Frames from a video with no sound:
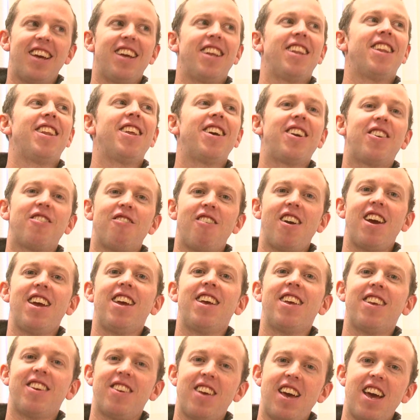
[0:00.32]
The
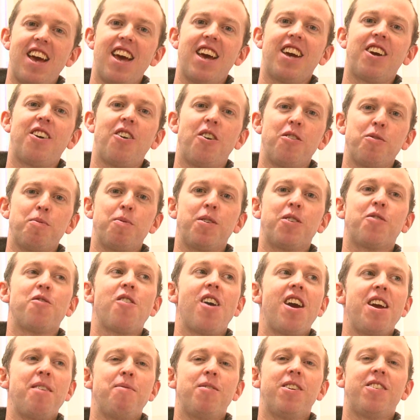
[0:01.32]
great cosmic
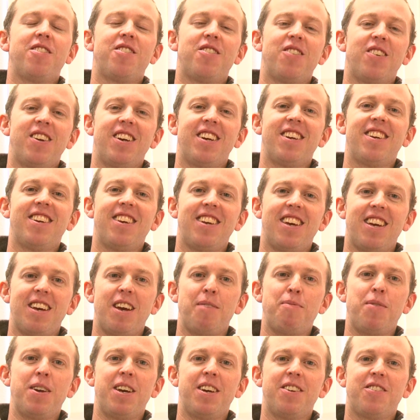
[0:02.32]
ray mystery
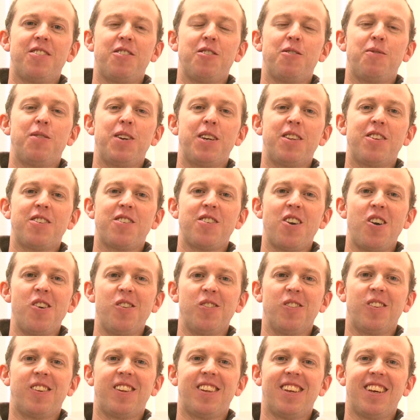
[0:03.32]
appears to have been
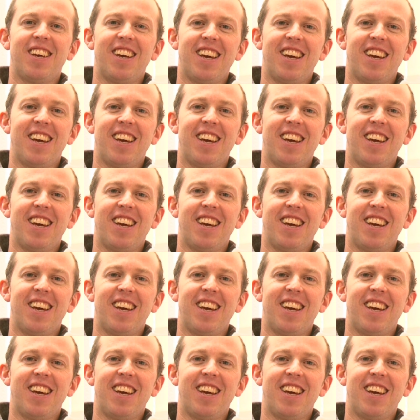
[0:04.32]
solved.